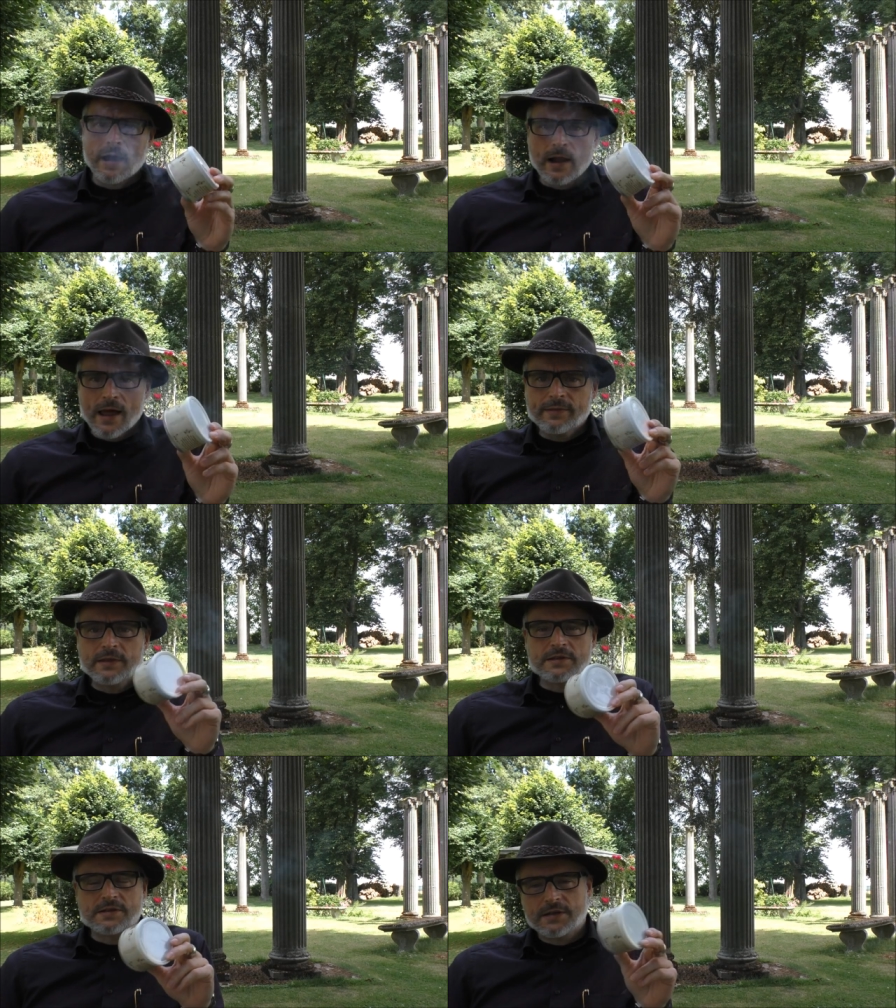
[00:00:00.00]
I like
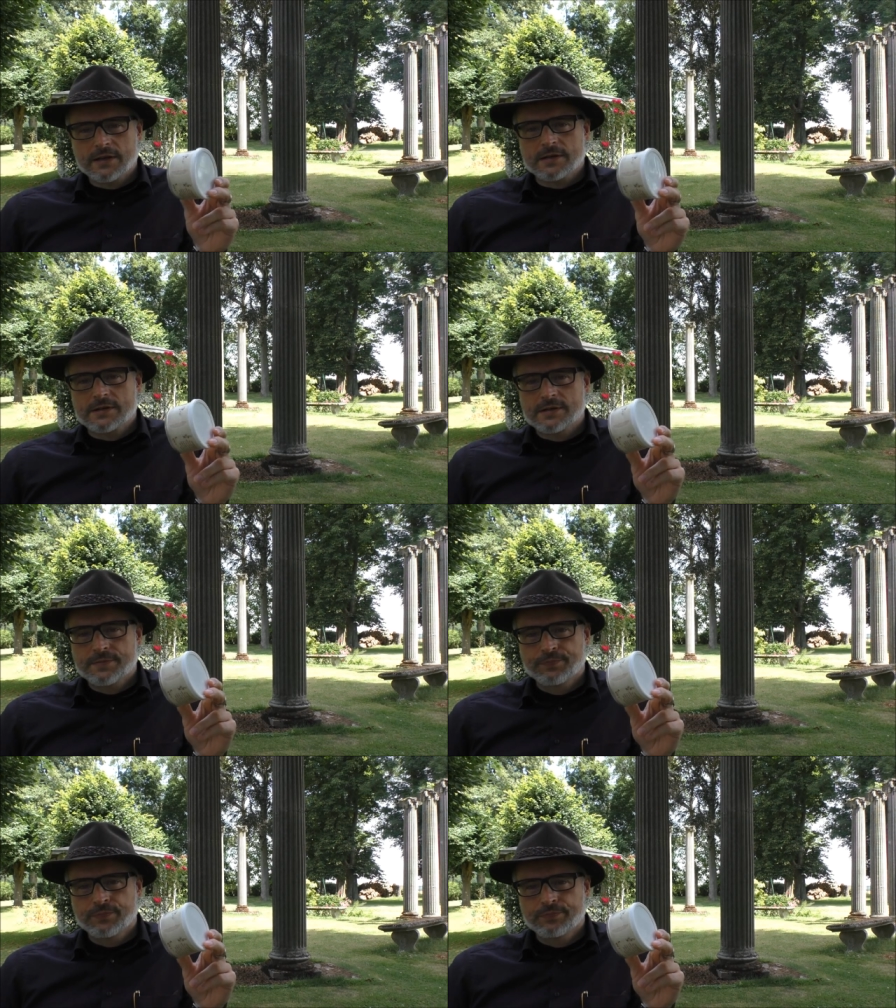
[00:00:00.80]
these tins.
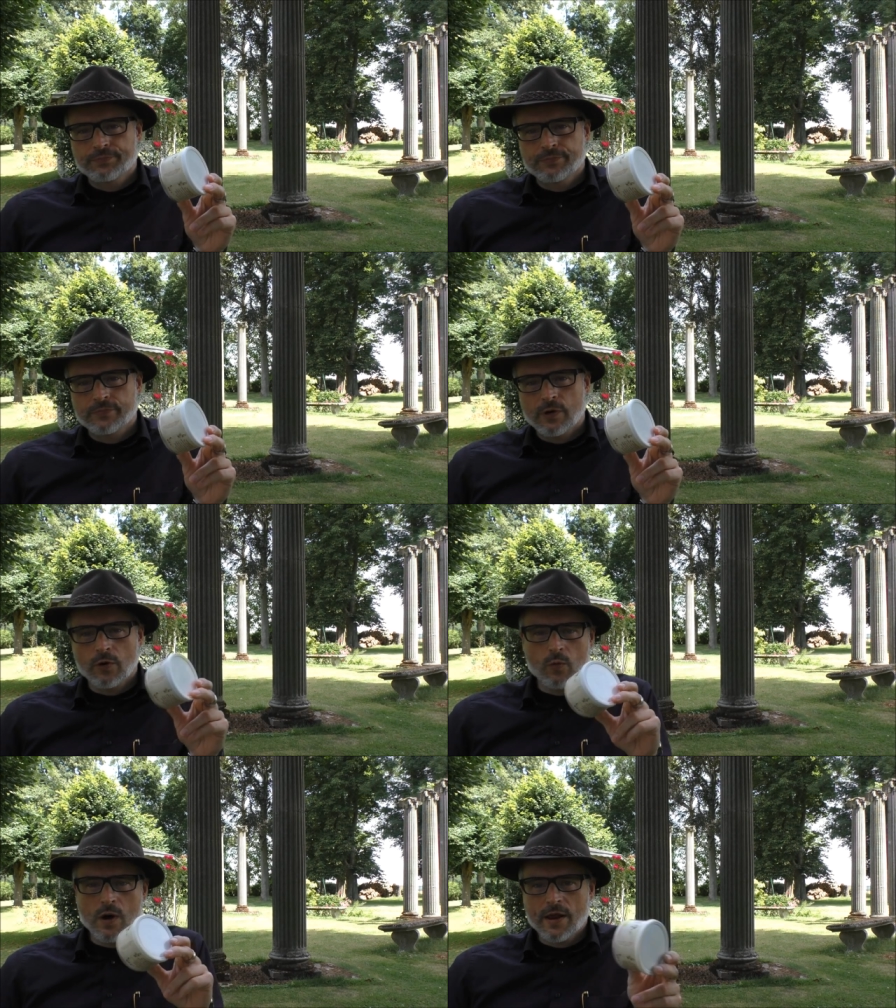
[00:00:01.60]

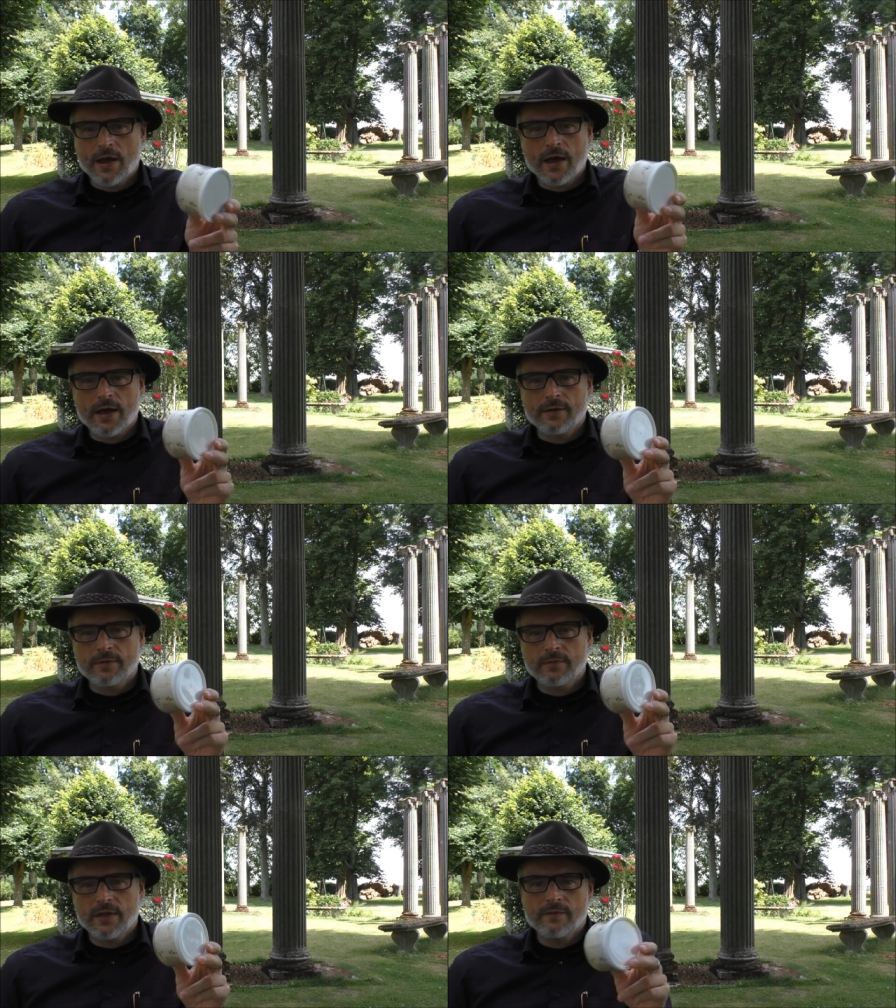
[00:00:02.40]
On one hand,
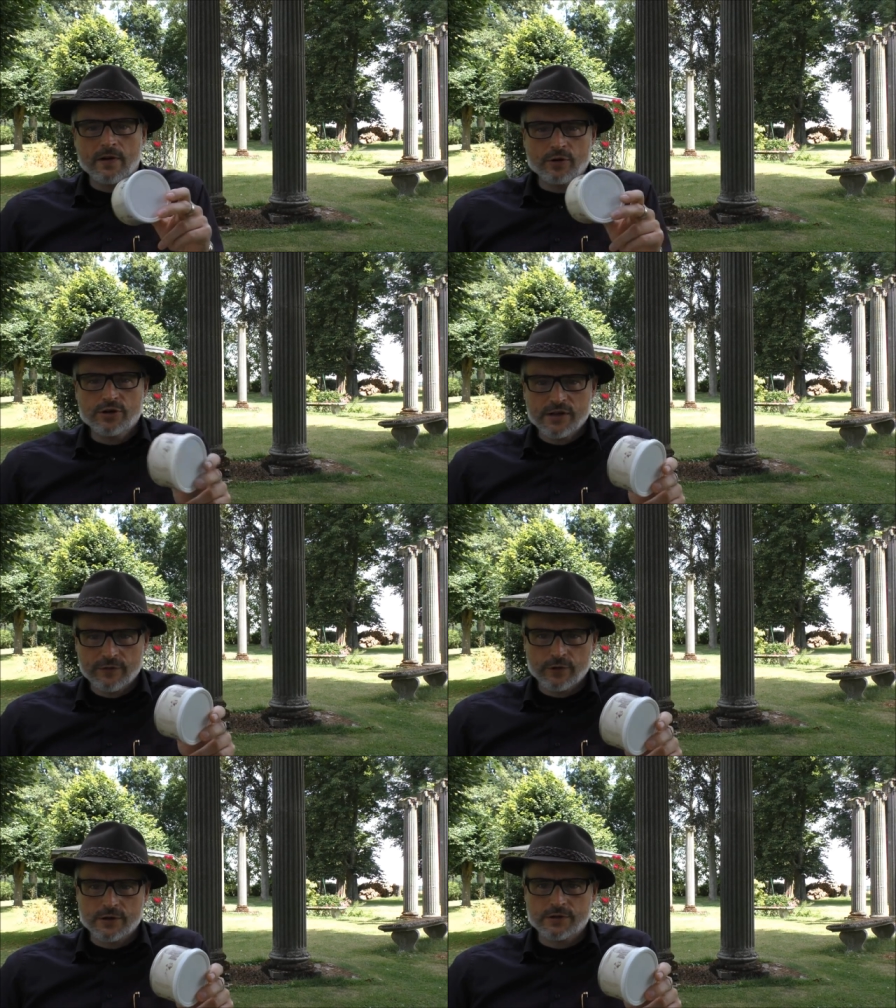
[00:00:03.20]
they're very
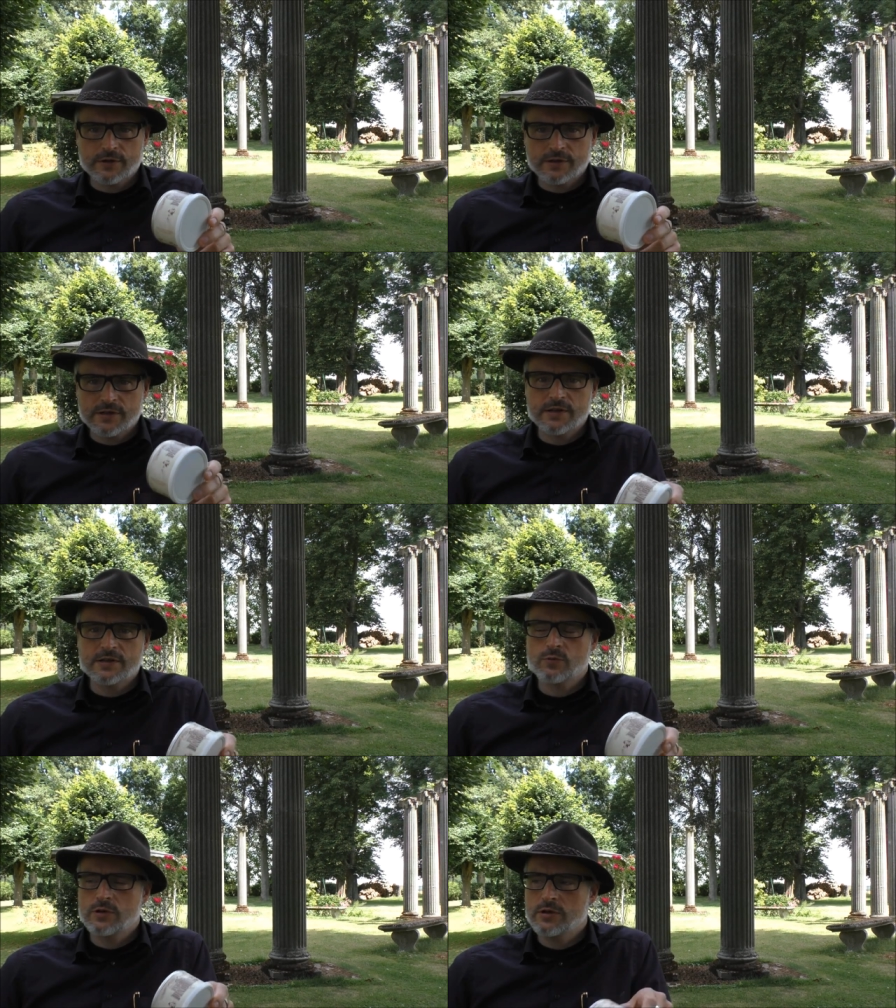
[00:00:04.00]
different to the
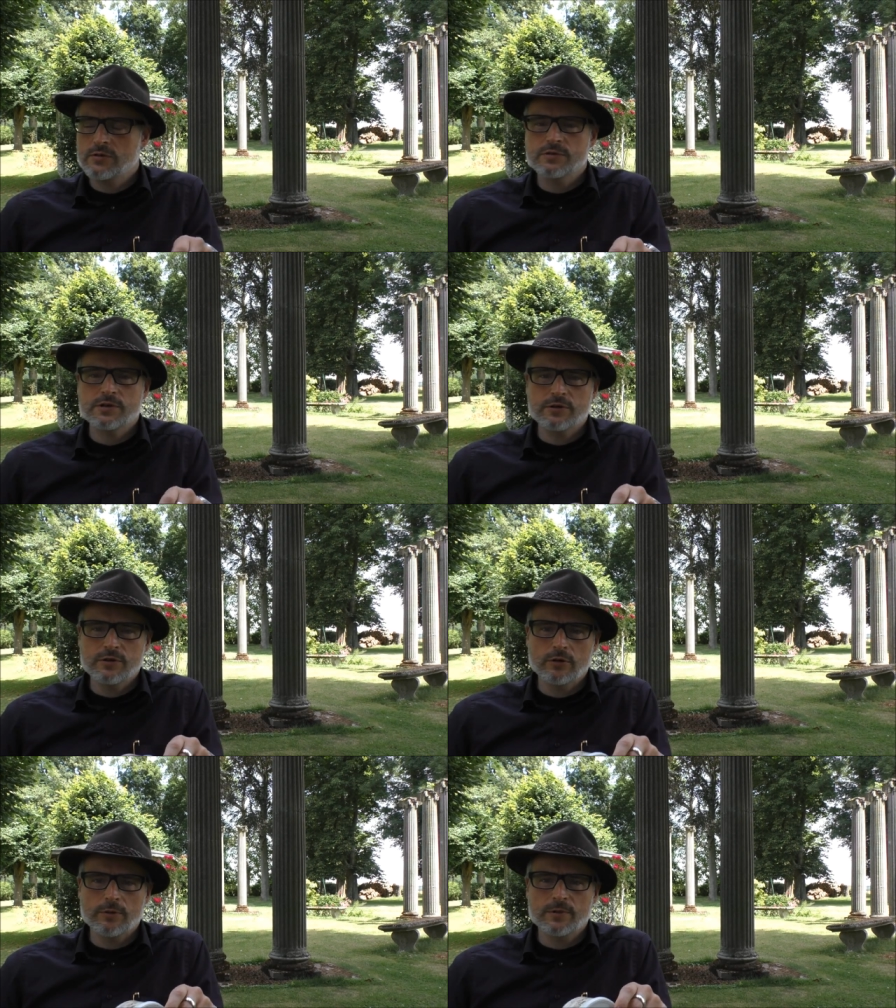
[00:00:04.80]
tins we use in
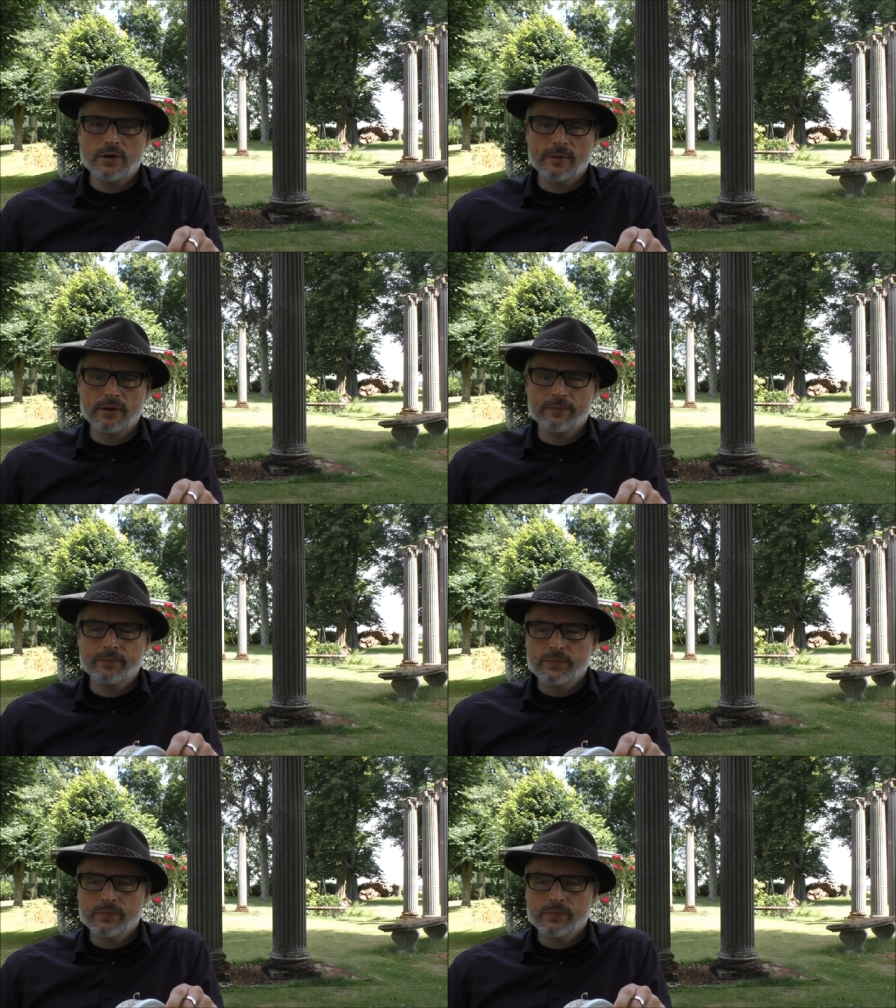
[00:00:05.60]
Europe normally.